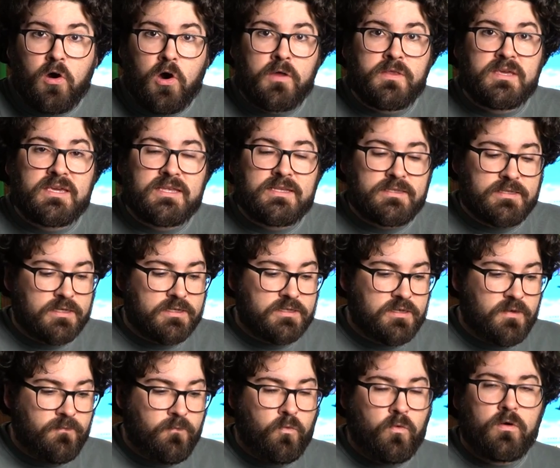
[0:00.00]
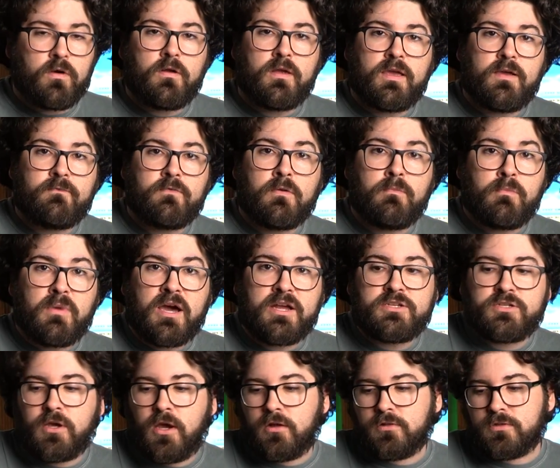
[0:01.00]
on the N64 from my
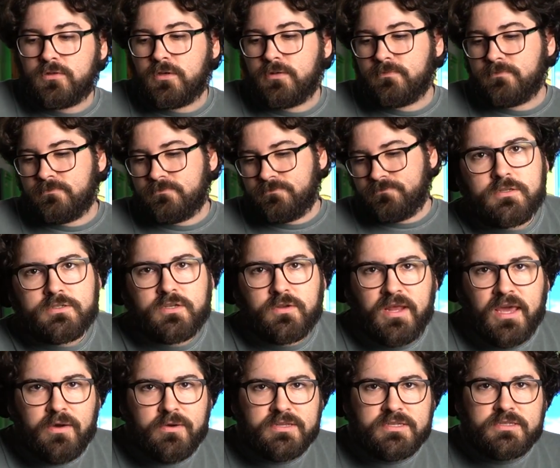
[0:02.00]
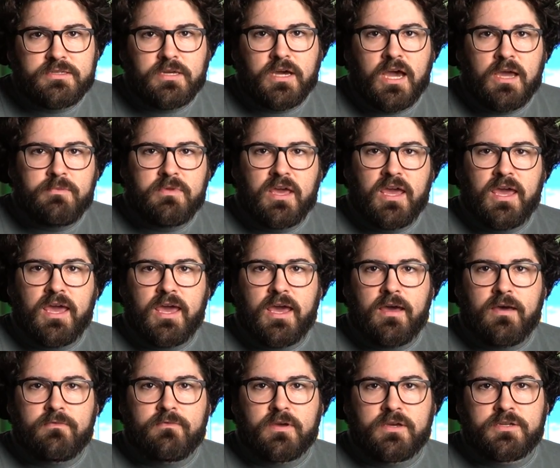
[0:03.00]
childhood. So now it's time to
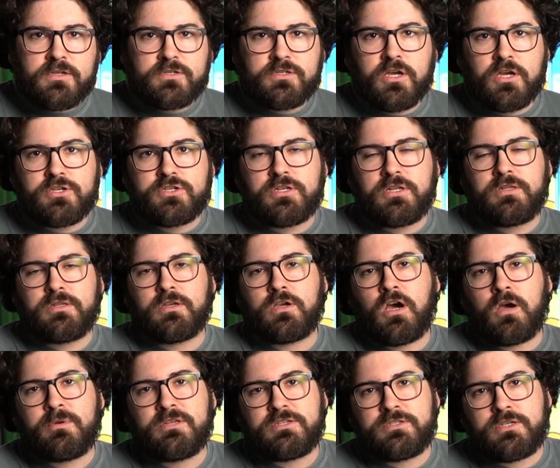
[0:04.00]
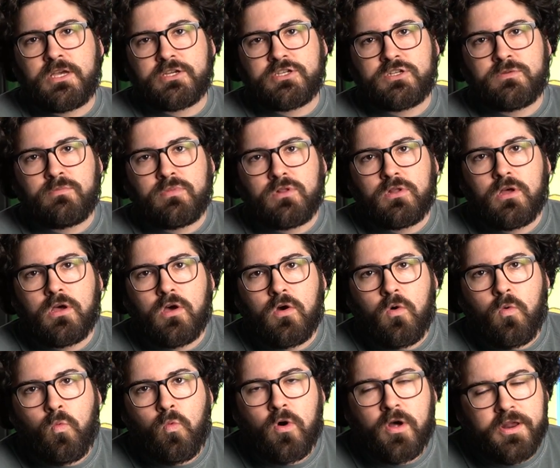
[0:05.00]
have a discussion in the comments section
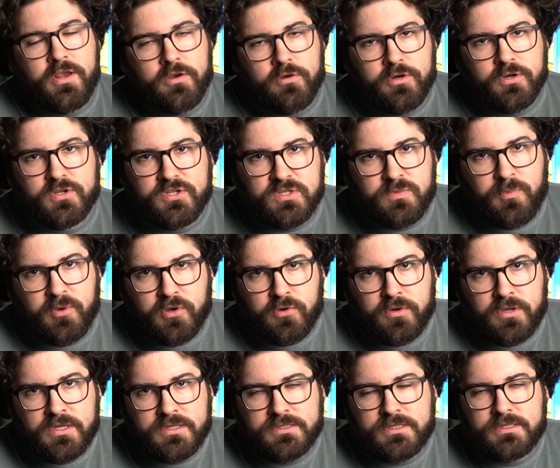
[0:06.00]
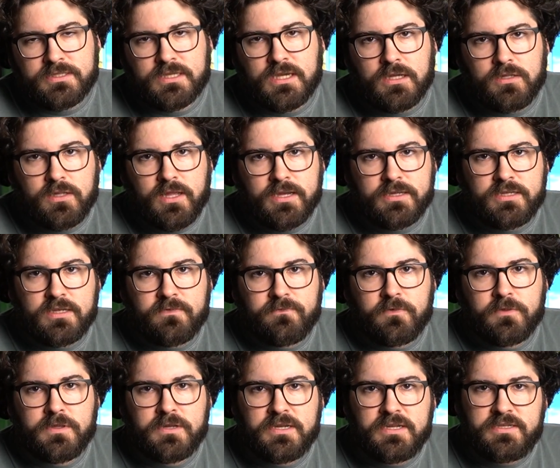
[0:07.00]
below. What are your experiences collecting
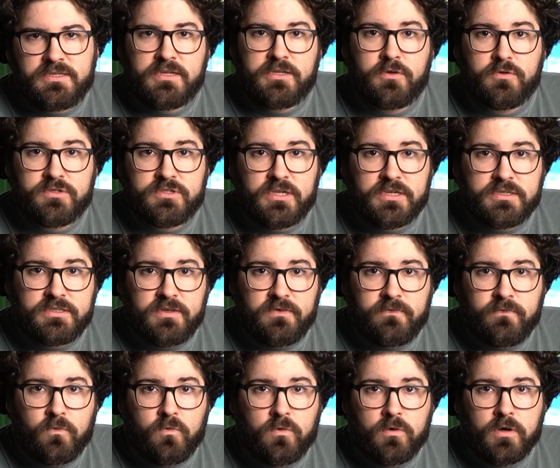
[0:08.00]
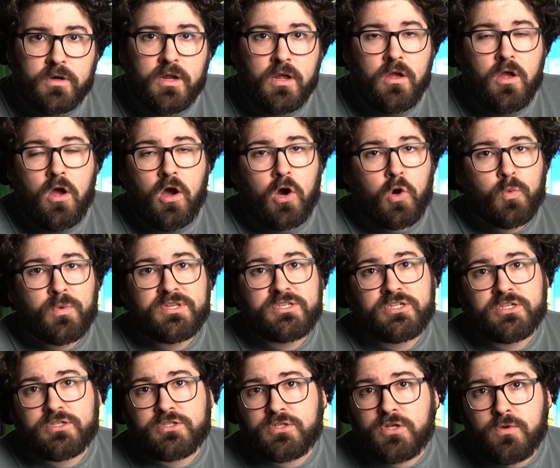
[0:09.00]
for the Nintendo 64? Are we
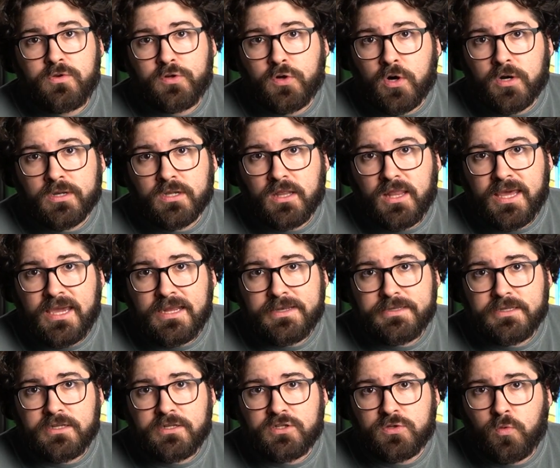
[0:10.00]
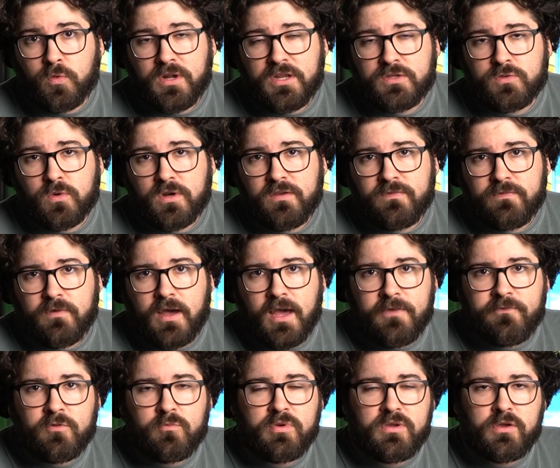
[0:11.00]
just too darn late in
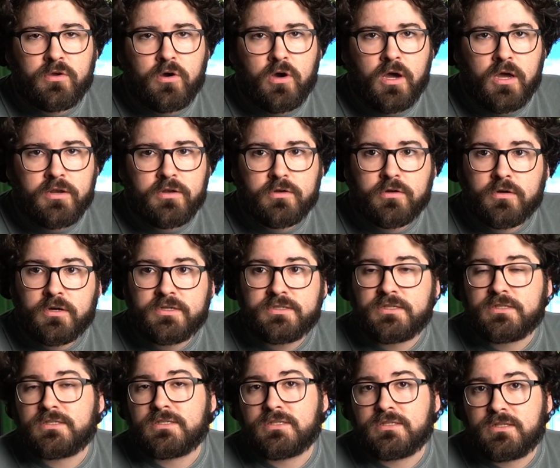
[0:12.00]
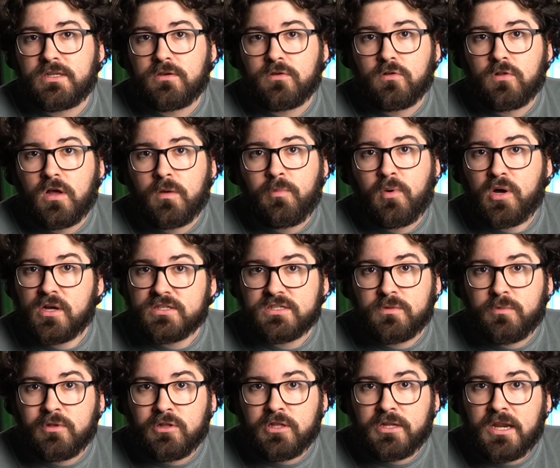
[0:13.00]
2025 and beyond, or is it still a
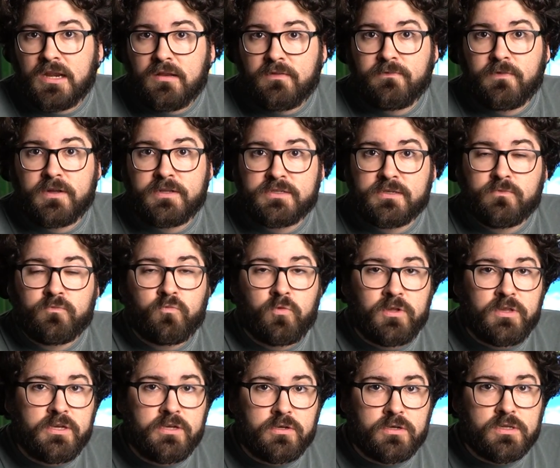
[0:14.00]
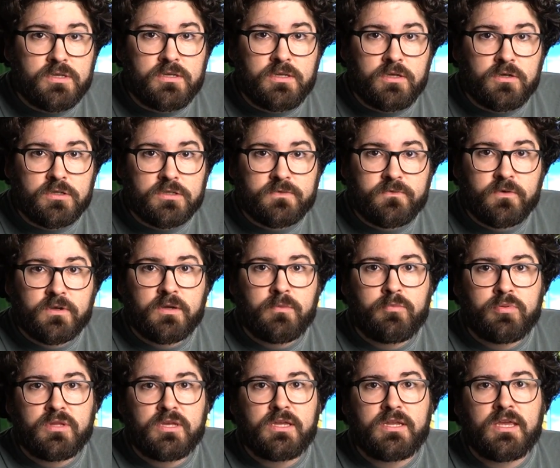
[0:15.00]
possibility to find some really good deals for
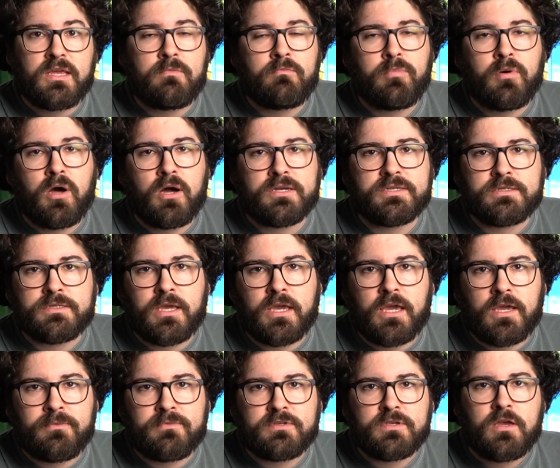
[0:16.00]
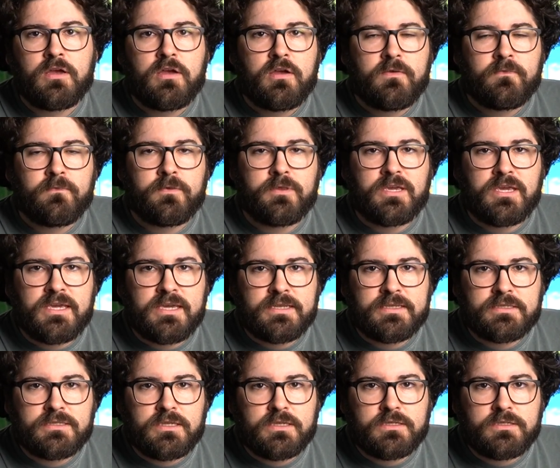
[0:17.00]
complete in-box games for the
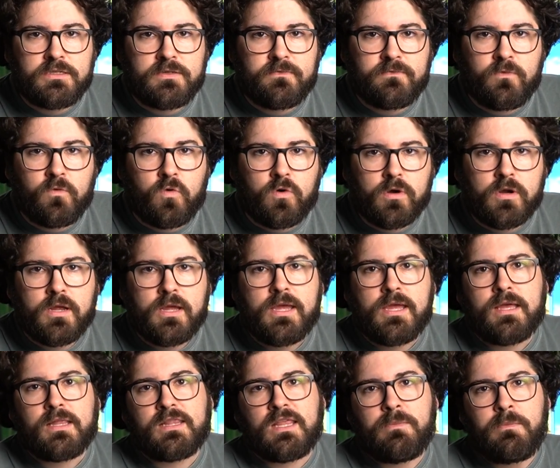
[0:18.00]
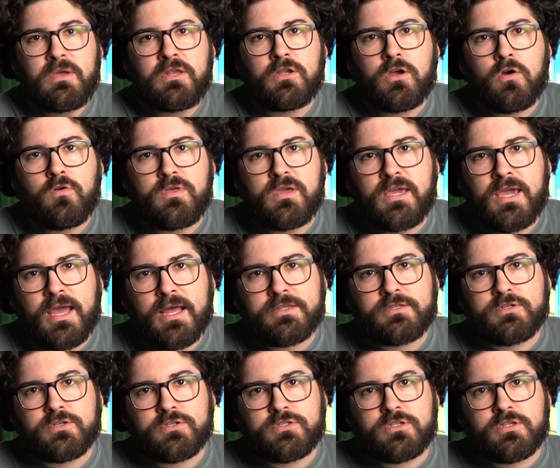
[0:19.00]
N64? Let me know the
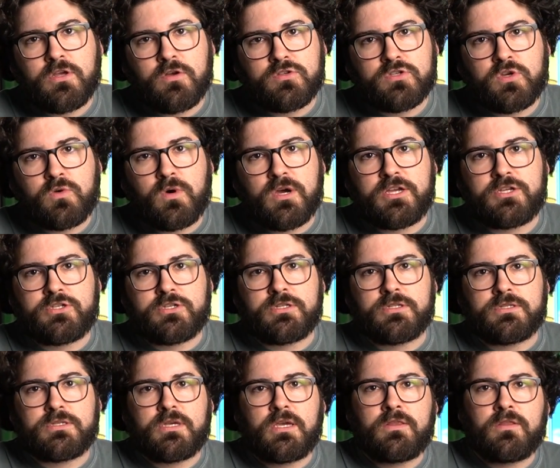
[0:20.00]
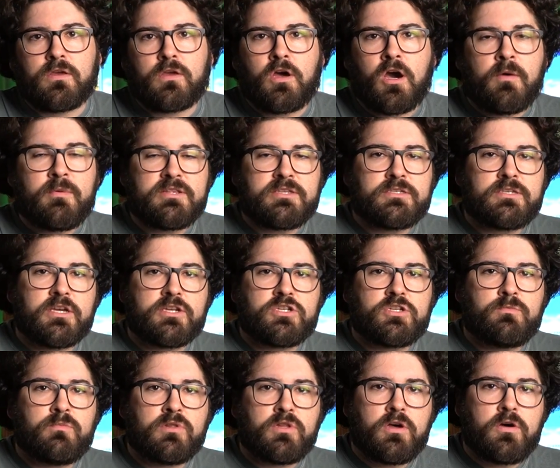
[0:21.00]
answers to those questions in the comments
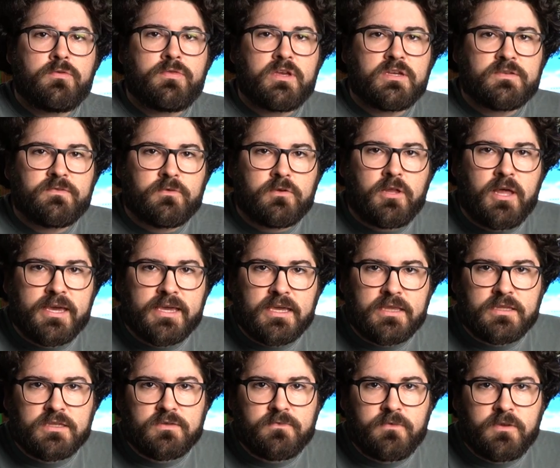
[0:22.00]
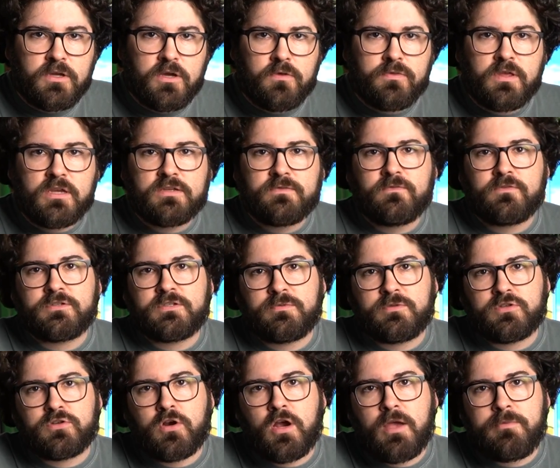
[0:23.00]
section below. Thanks for liking this video, thanks for
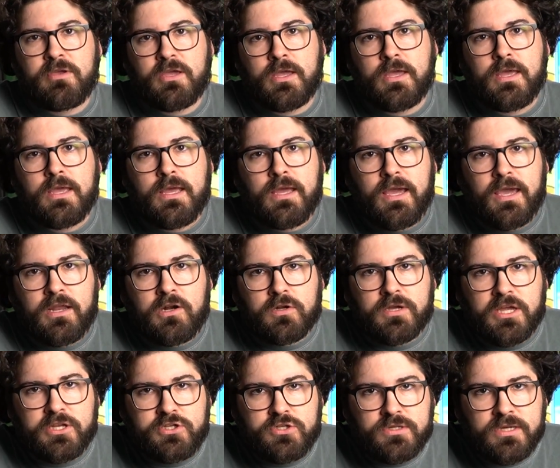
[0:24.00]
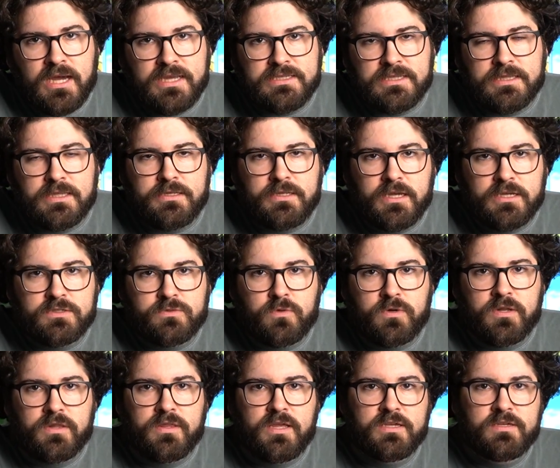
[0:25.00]
subscribing, and I'll catch you guys at the next
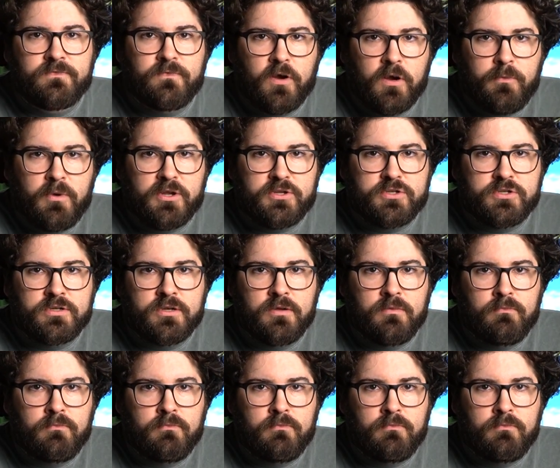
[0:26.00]
one. Thanks very much.